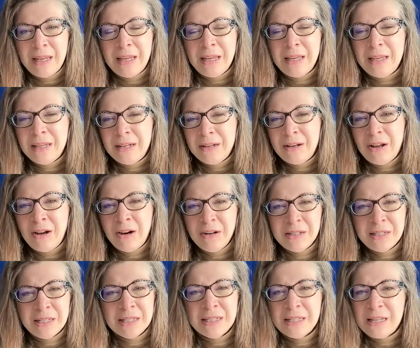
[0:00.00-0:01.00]
In our
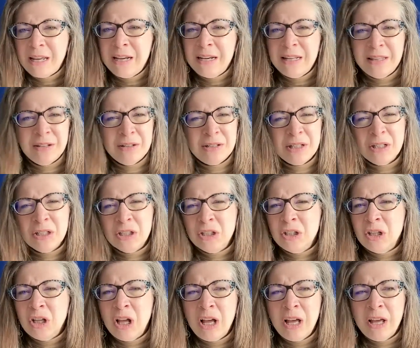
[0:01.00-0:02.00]
society, there's a
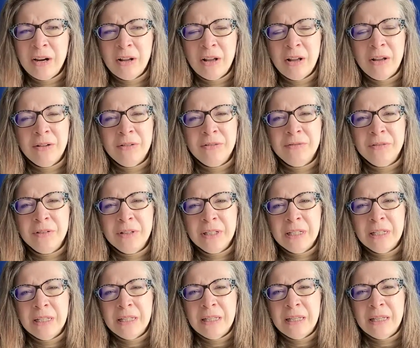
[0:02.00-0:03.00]
lot of
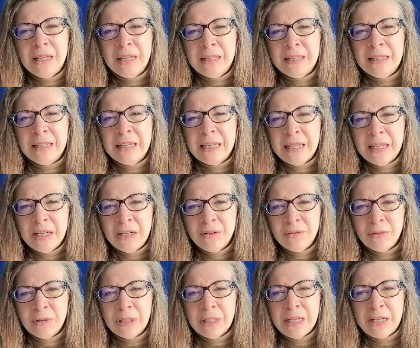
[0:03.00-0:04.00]
thinking
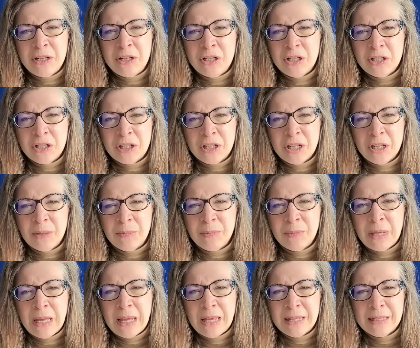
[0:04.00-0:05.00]
of relationship
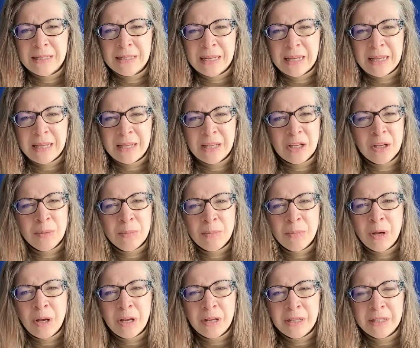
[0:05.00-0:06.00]
as a
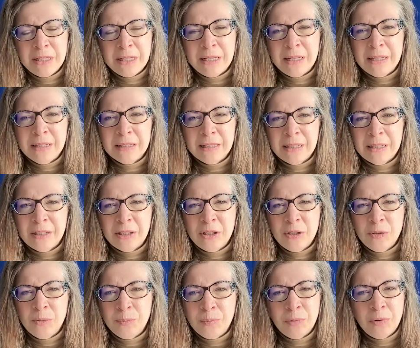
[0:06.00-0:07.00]
commodity. Like,
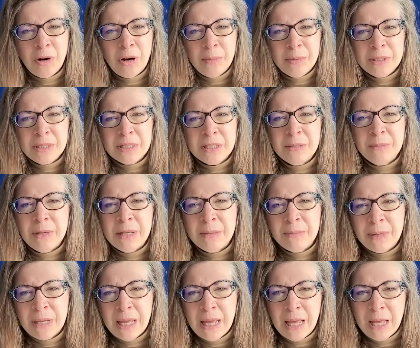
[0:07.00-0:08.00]
you promised to make
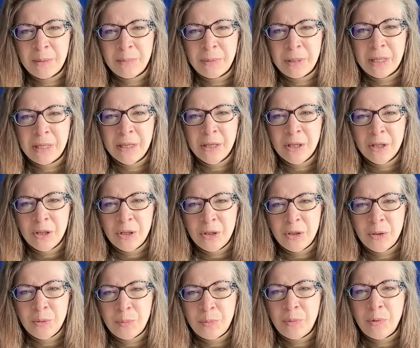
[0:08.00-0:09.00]
me happy.
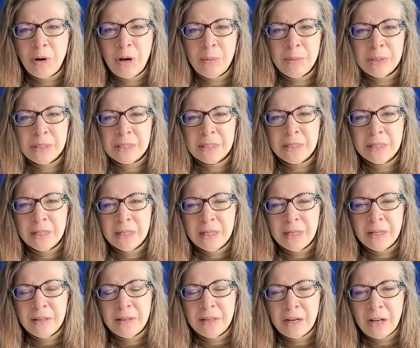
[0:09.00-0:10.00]
You promised
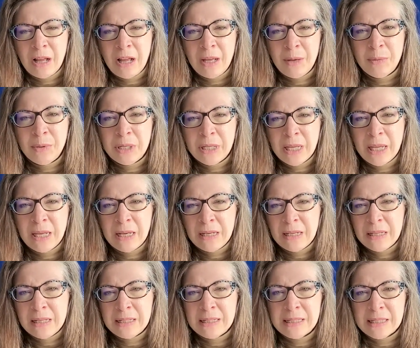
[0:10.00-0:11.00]
that I would gain
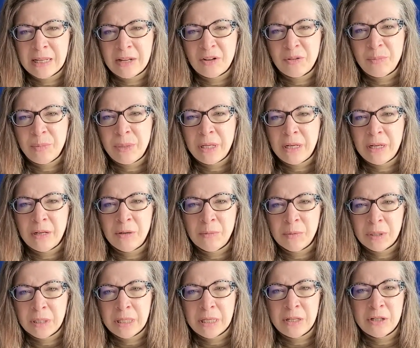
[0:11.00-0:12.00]
this out of being in a
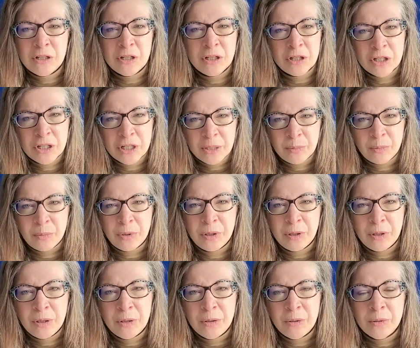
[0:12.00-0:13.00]
relationship
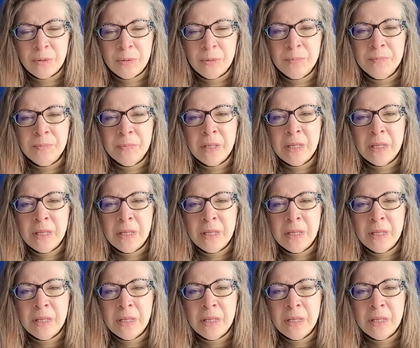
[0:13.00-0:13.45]
with you.